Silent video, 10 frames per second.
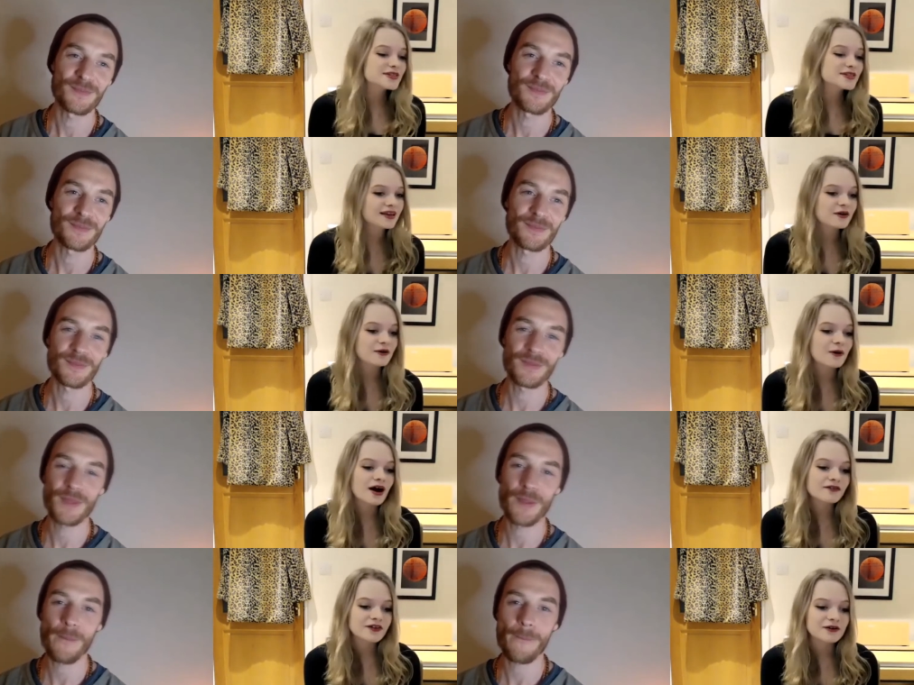Speaker 1: single,
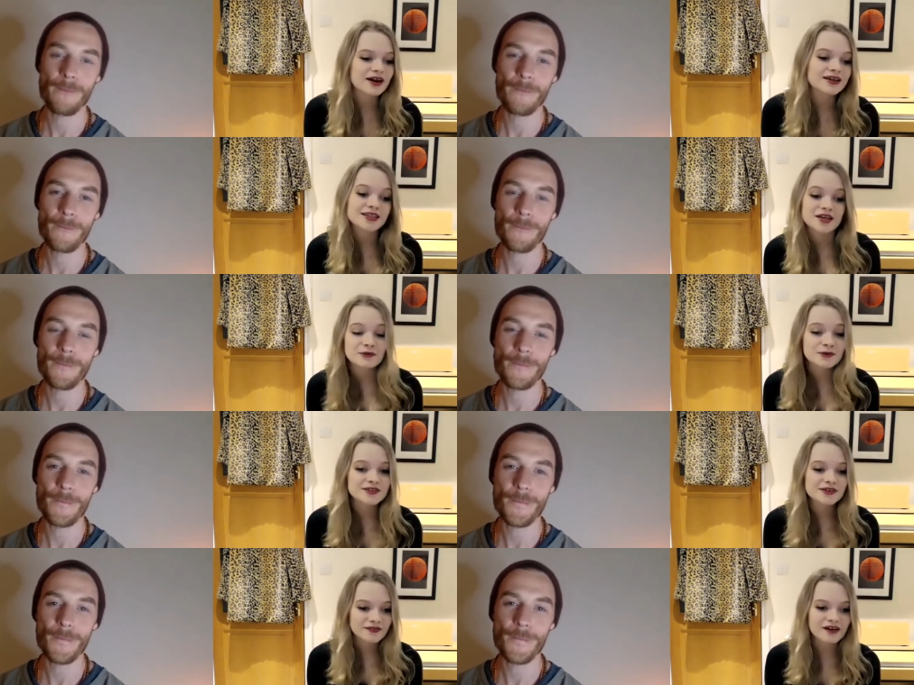I Feel Like You,
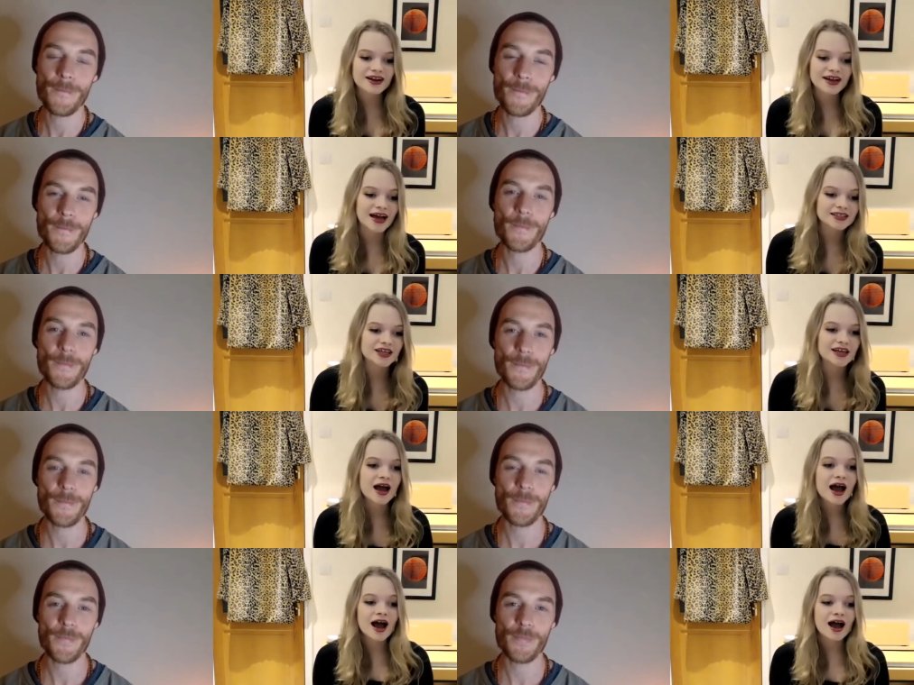was very
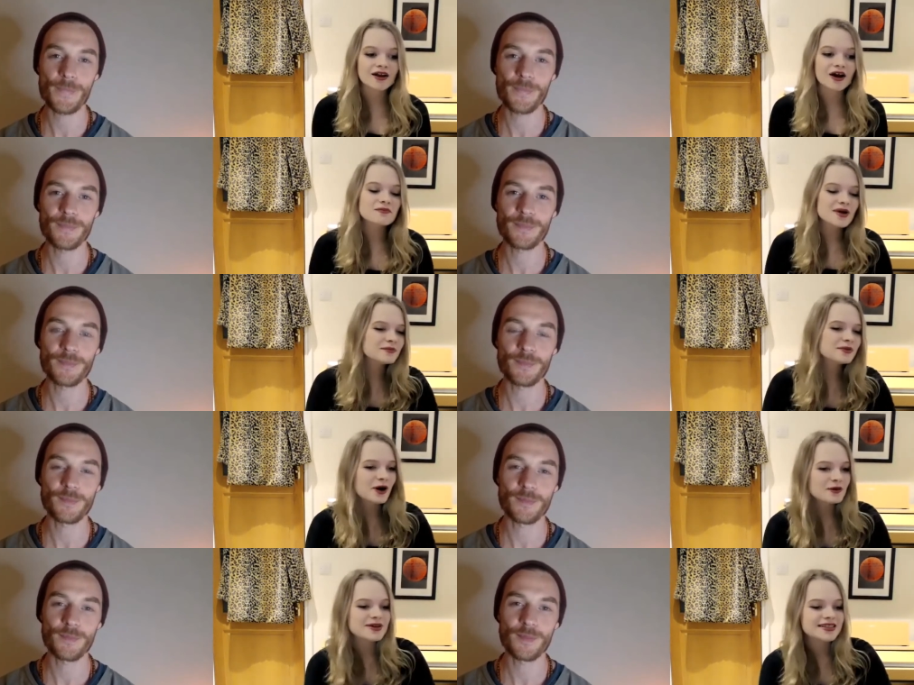catchy, and I remember
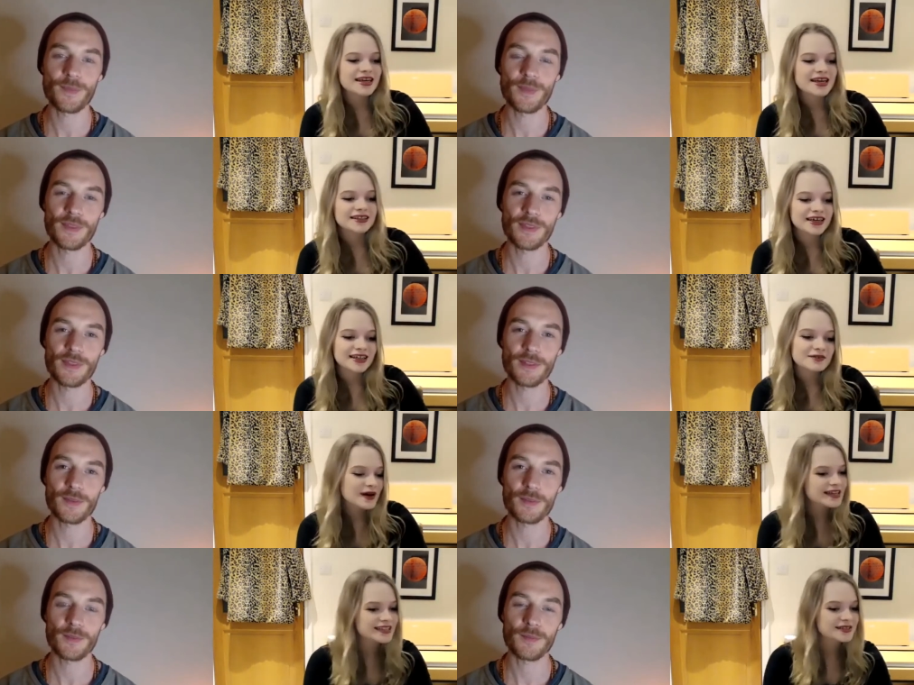commenting that the
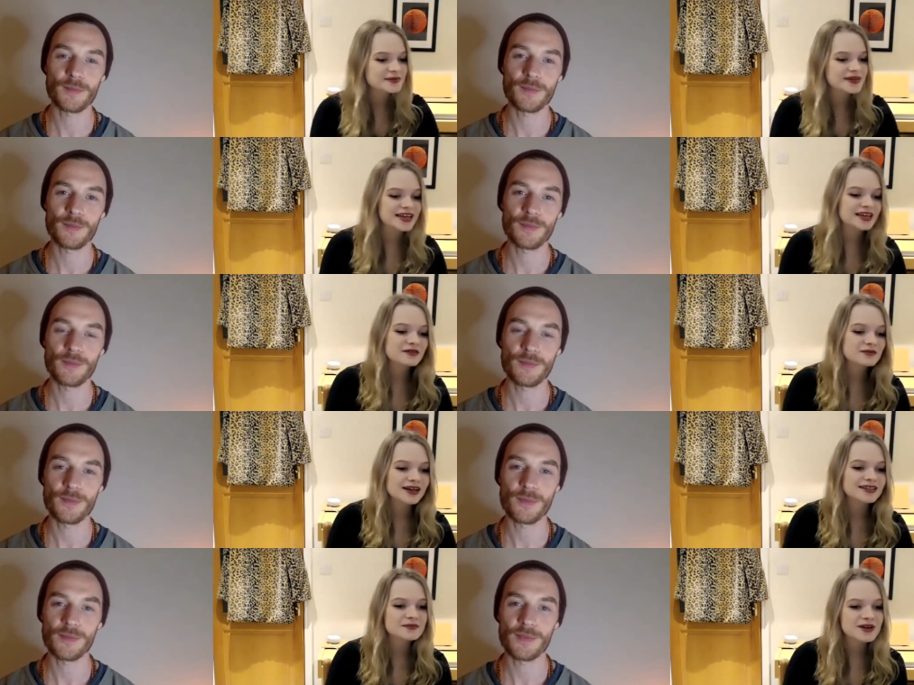bass at the beginning
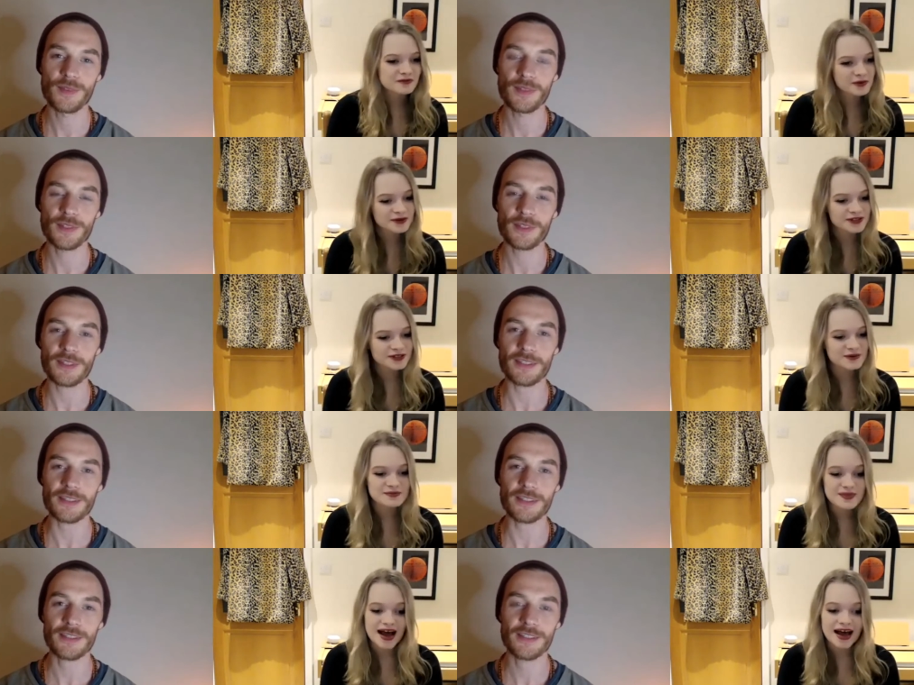reminded me of Portugal
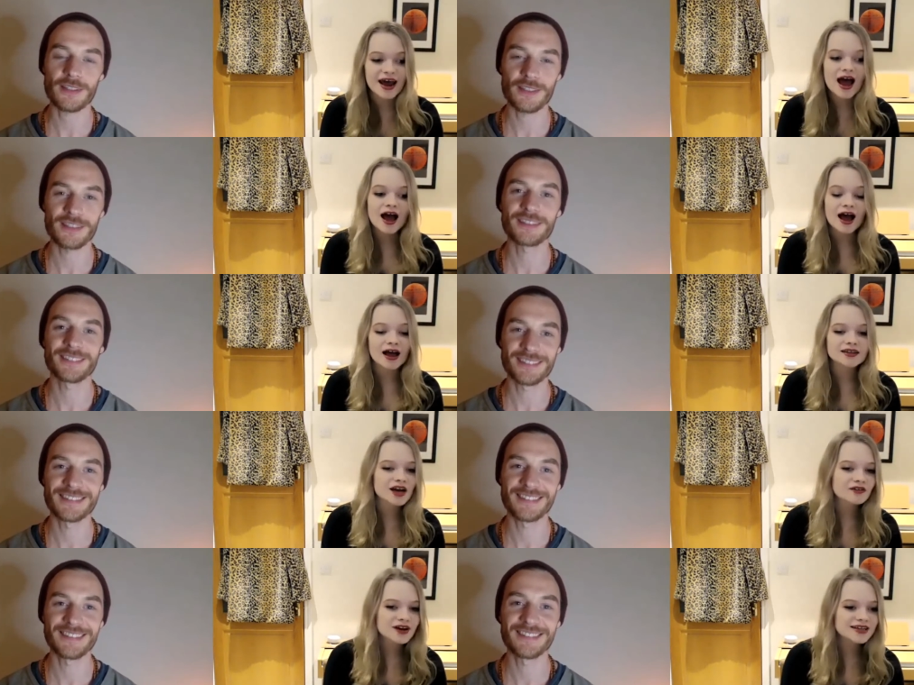the Man.
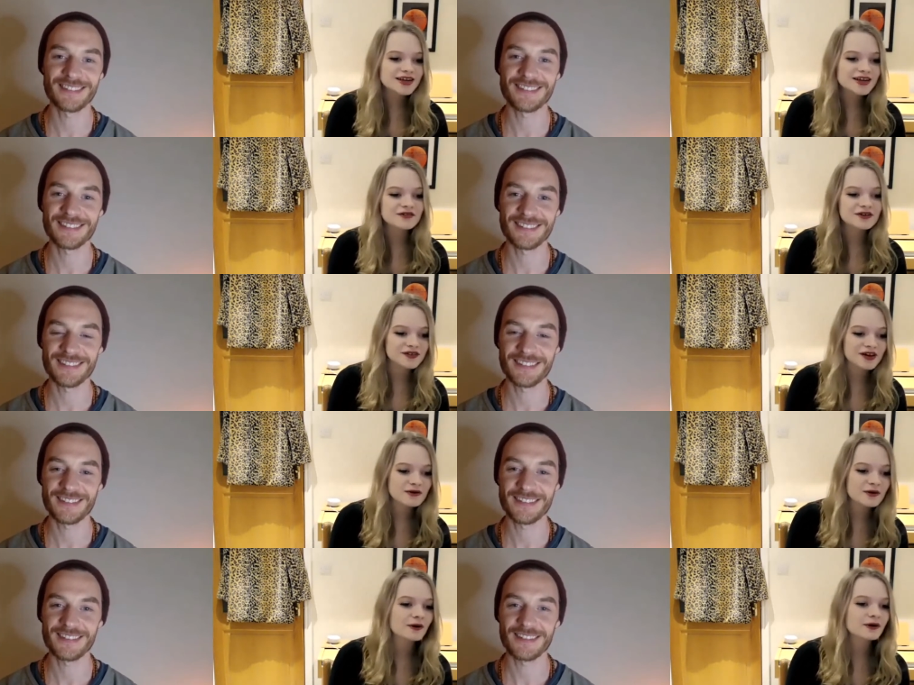And I read a
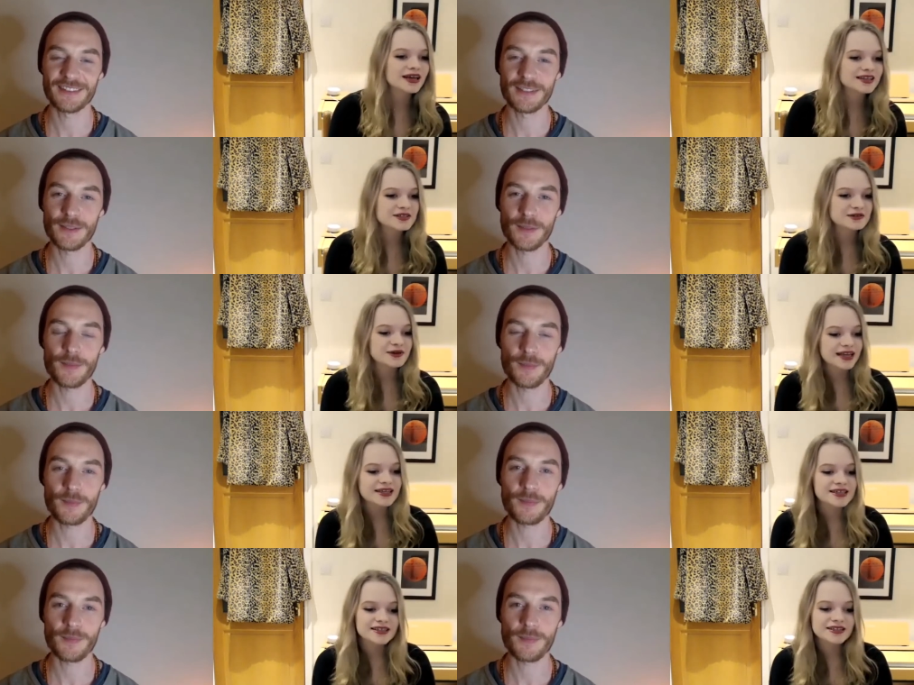review on It's All
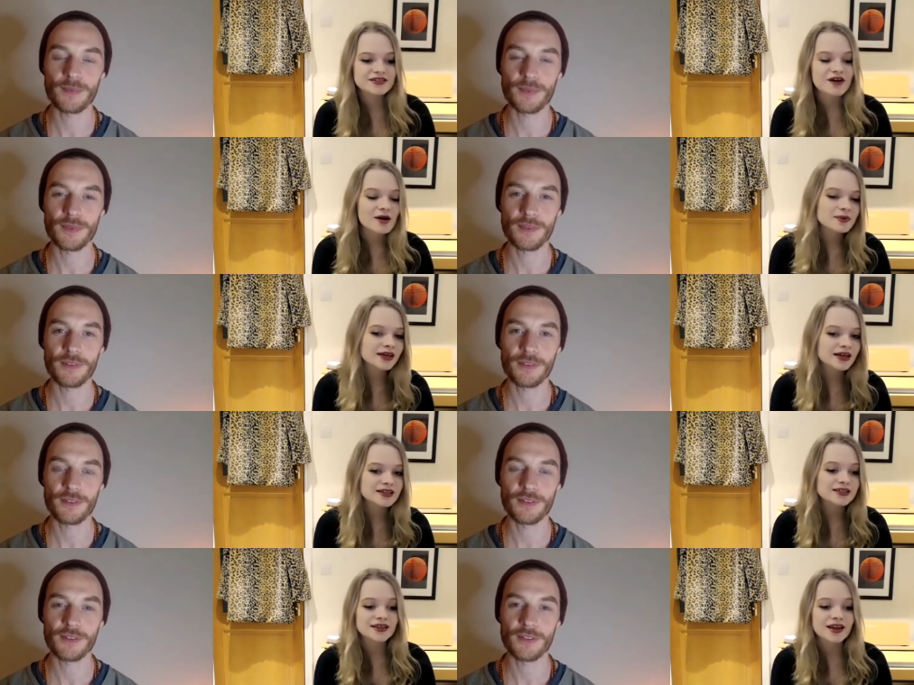Indie describing it
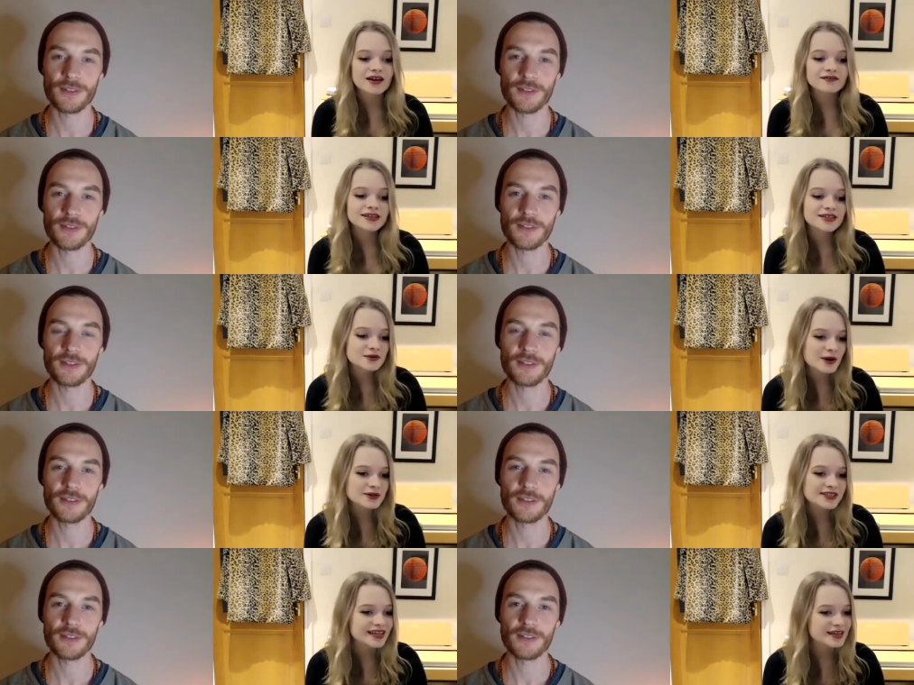as delightfully
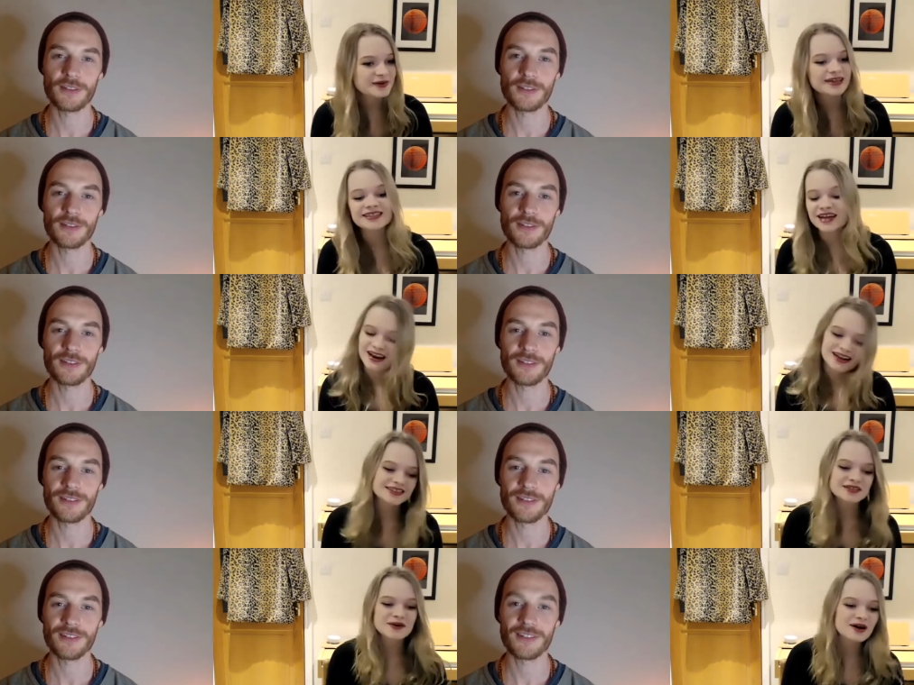squelchy, which I
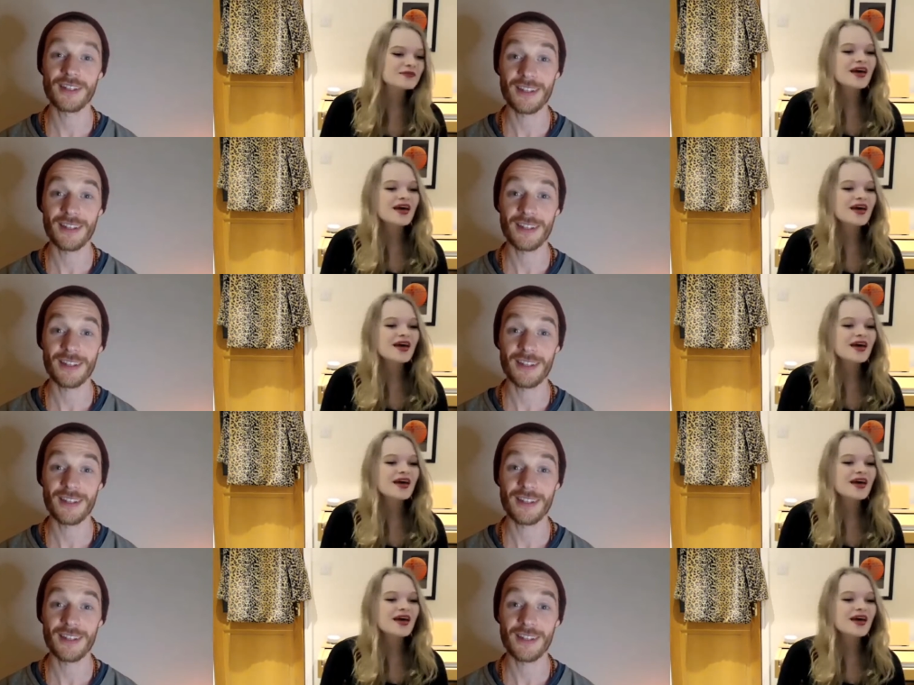liked as well.